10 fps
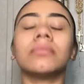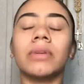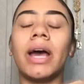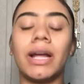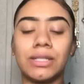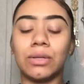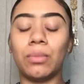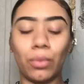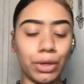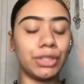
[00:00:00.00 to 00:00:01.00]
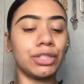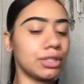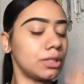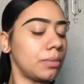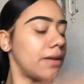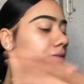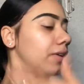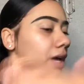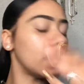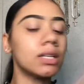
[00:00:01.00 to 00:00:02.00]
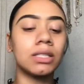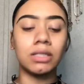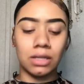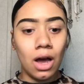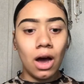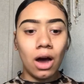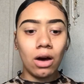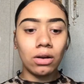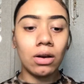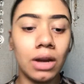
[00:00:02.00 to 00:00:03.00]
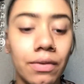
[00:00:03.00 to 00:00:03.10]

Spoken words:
add some moisture to my face. Hold on, I